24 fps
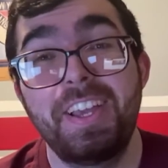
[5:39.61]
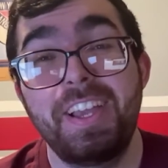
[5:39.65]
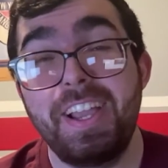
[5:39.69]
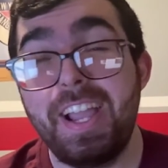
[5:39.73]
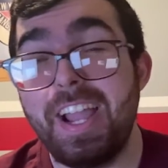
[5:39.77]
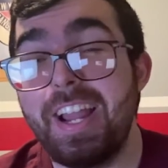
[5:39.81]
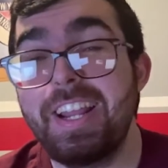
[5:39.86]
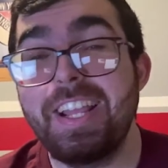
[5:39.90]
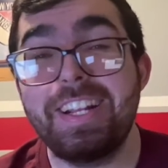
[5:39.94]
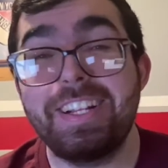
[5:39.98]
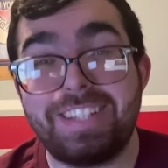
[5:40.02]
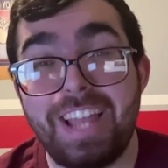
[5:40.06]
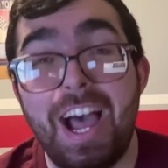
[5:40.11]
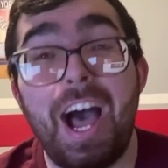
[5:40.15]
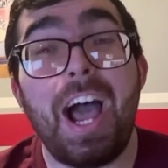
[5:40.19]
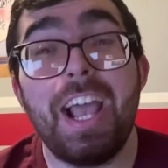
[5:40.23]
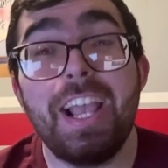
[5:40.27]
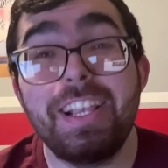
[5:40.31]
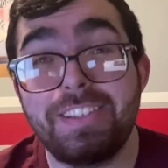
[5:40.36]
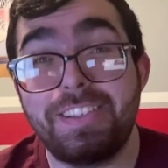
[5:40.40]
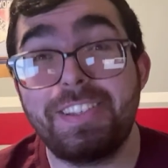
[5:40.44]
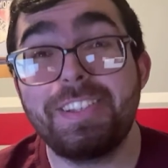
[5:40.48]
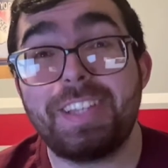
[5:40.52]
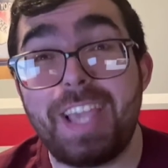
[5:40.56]
And he
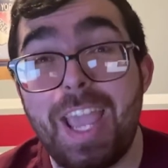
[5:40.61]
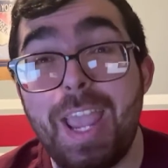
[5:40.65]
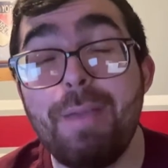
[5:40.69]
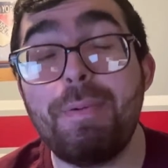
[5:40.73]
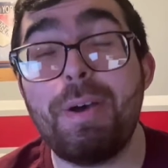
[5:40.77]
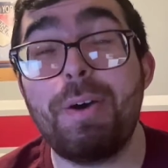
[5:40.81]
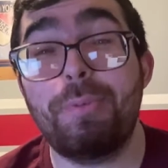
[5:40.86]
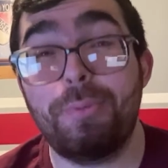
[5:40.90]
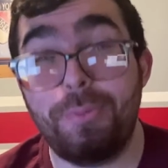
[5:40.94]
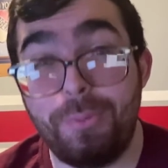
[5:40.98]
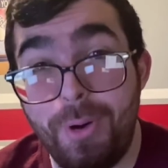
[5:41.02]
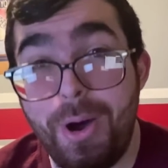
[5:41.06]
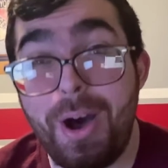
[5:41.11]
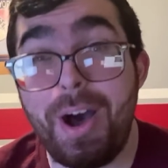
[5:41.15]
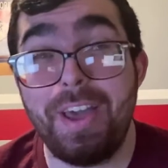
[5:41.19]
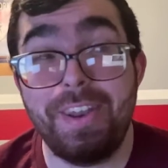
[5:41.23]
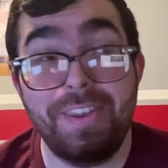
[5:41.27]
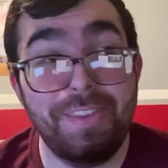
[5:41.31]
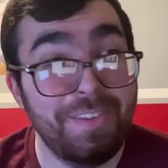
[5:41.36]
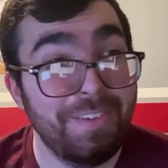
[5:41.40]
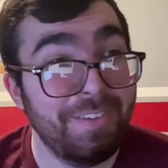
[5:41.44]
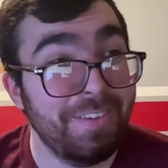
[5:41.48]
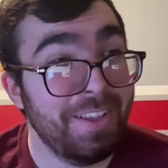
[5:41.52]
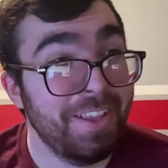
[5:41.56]
ties the game at
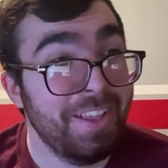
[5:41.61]
one.